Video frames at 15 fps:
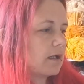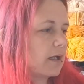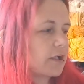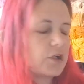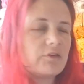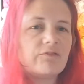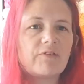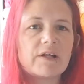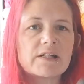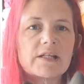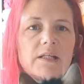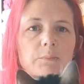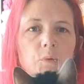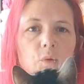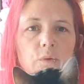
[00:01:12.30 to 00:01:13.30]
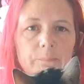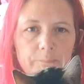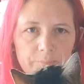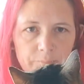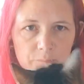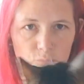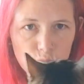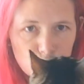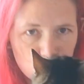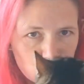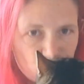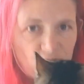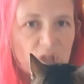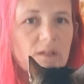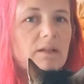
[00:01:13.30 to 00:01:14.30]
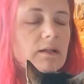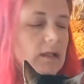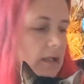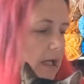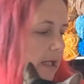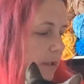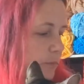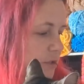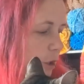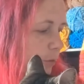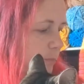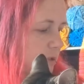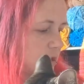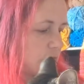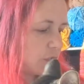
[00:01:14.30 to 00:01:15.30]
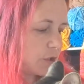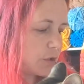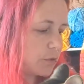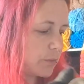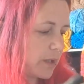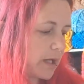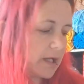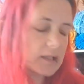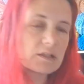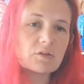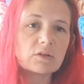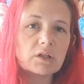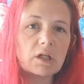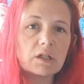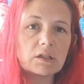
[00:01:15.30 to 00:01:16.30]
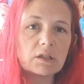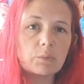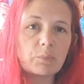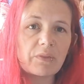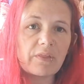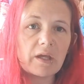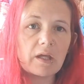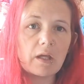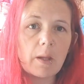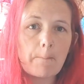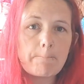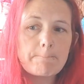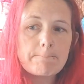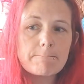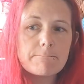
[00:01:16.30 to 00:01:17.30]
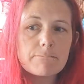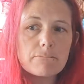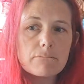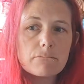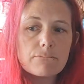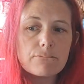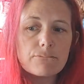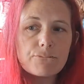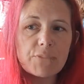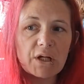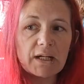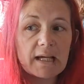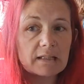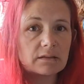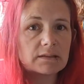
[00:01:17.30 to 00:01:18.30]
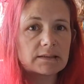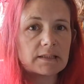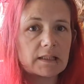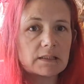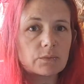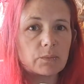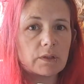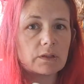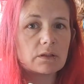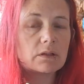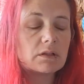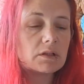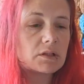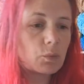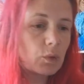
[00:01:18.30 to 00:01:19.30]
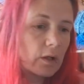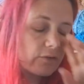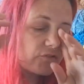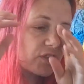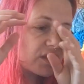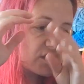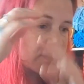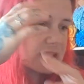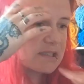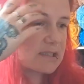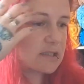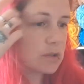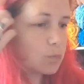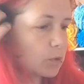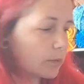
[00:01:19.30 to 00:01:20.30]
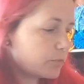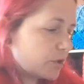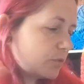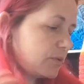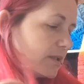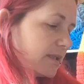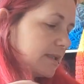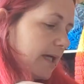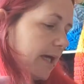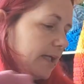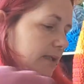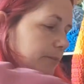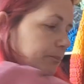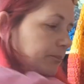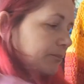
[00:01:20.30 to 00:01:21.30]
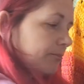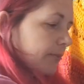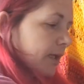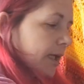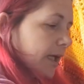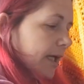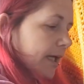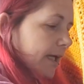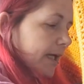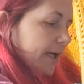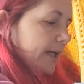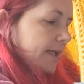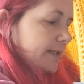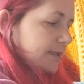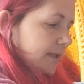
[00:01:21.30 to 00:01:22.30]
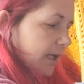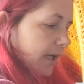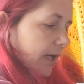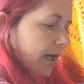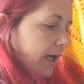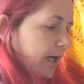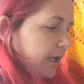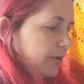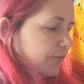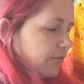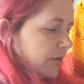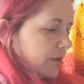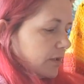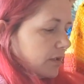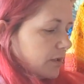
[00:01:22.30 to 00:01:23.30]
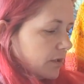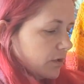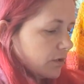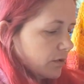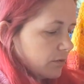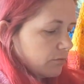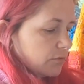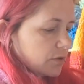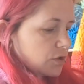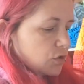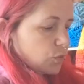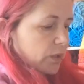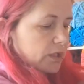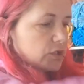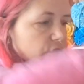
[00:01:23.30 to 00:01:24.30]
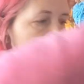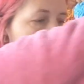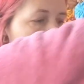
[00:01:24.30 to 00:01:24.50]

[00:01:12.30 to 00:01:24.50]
I couldn't find any more. And I was hoping to do a Hexagon cardigan with it, but an adult size one. So what I'm doing instead is I've squared it